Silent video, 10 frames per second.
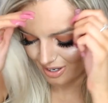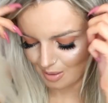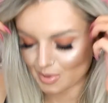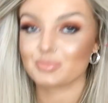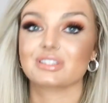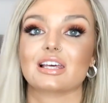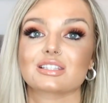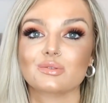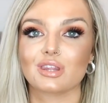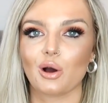I'm
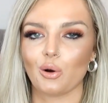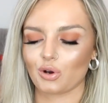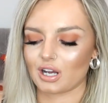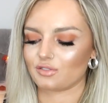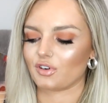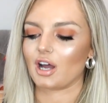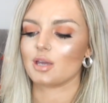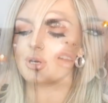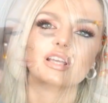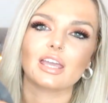obsessed with that whole kind of
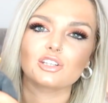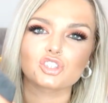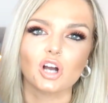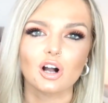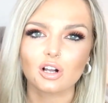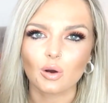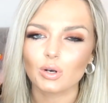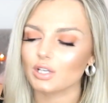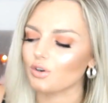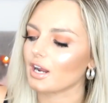vibe. Like a
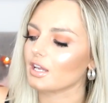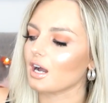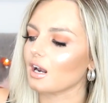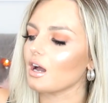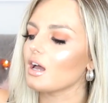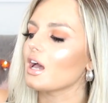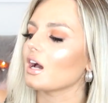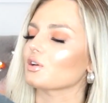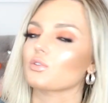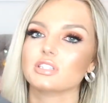charcoaly grey colour.
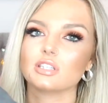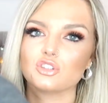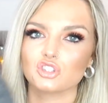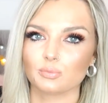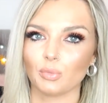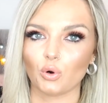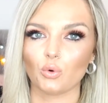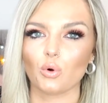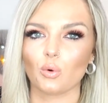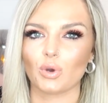And I got this in a
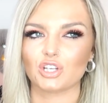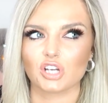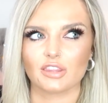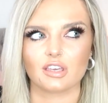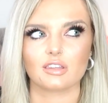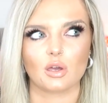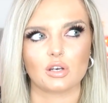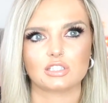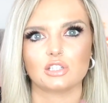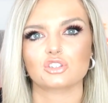small, which I think they
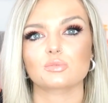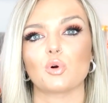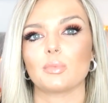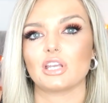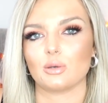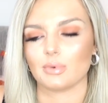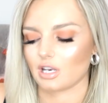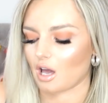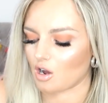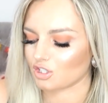only did small, medium
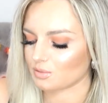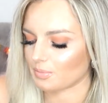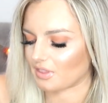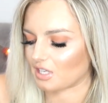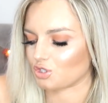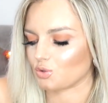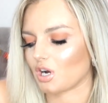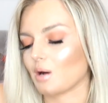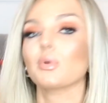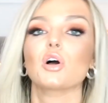and large. But they do
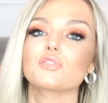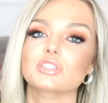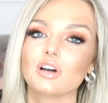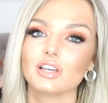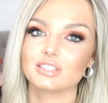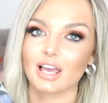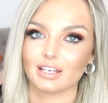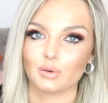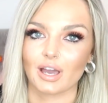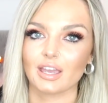come oversized
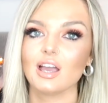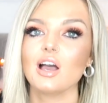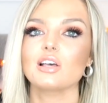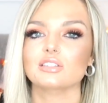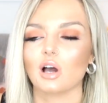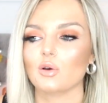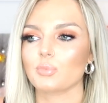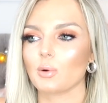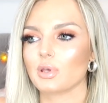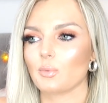anyway. So I
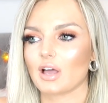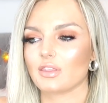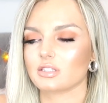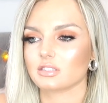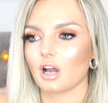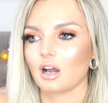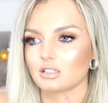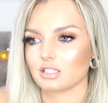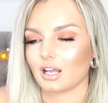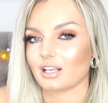would probably wear this
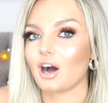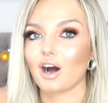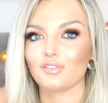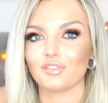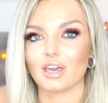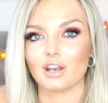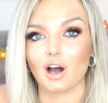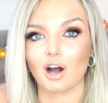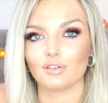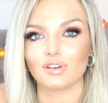tucked like half in,
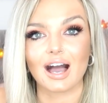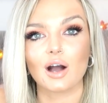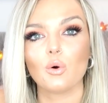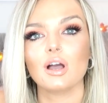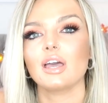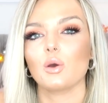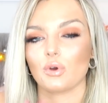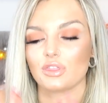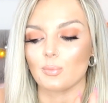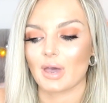half out
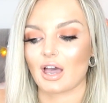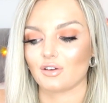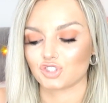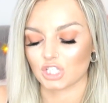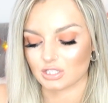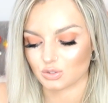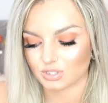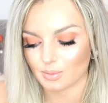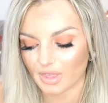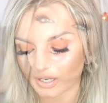with a pair of jeans or
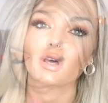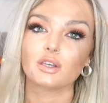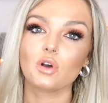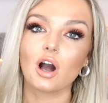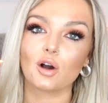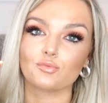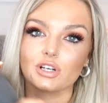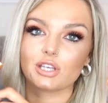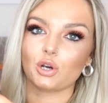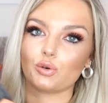something. I feel like you can't
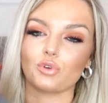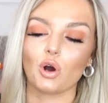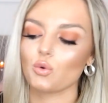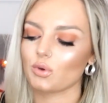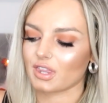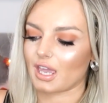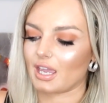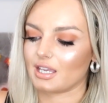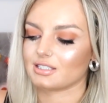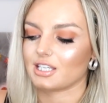really go wrong with
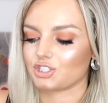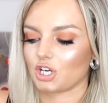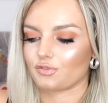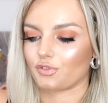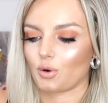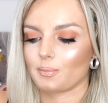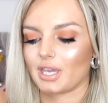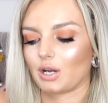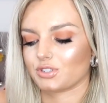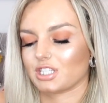a t-shirt from
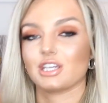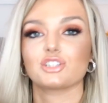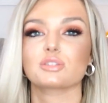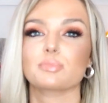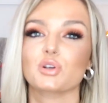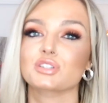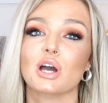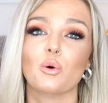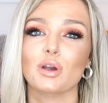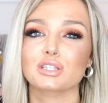PLT just because
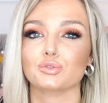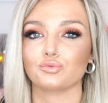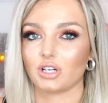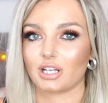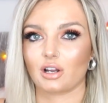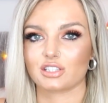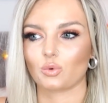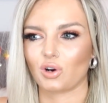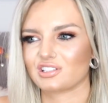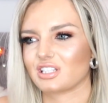they're always really nice
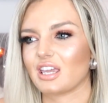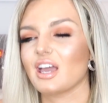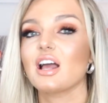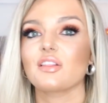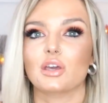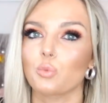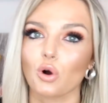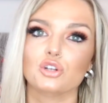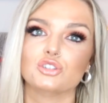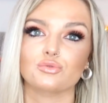quality. They
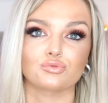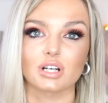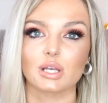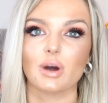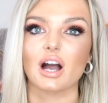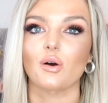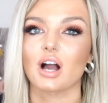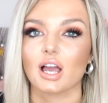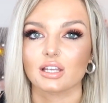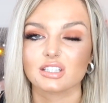wash really well
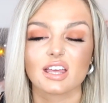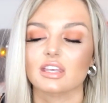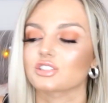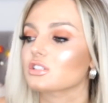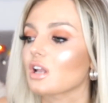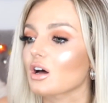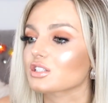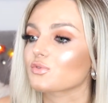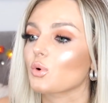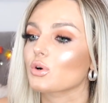and yeah, they just
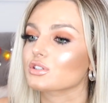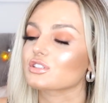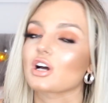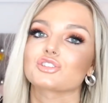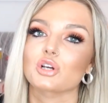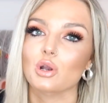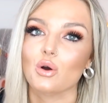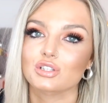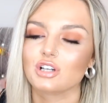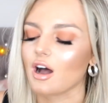last for such a
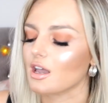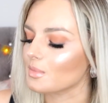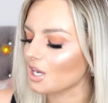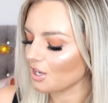long time.